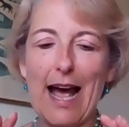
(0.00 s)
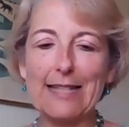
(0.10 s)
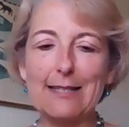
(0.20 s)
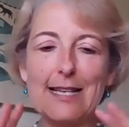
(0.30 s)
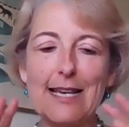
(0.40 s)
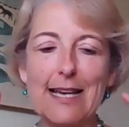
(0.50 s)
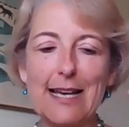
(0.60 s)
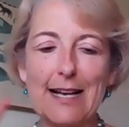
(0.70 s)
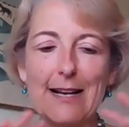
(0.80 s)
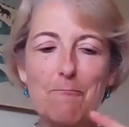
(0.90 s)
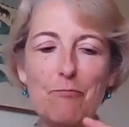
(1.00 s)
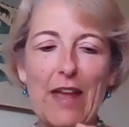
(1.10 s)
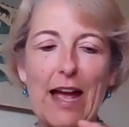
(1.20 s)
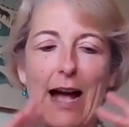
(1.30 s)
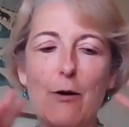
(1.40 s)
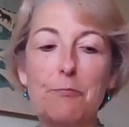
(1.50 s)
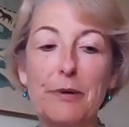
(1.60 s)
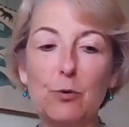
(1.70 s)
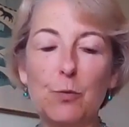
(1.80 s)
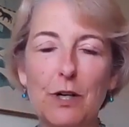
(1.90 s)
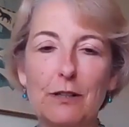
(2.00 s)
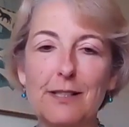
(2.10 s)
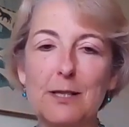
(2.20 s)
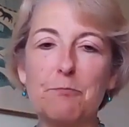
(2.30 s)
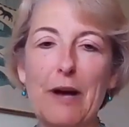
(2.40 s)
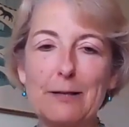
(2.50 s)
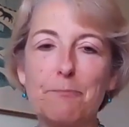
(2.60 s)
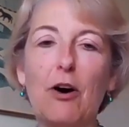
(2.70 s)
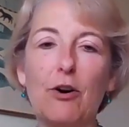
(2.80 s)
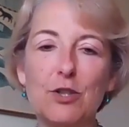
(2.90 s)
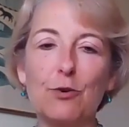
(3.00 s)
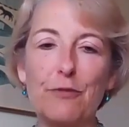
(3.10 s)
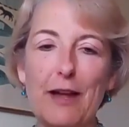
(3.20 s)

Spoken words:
and seeing our built world as part of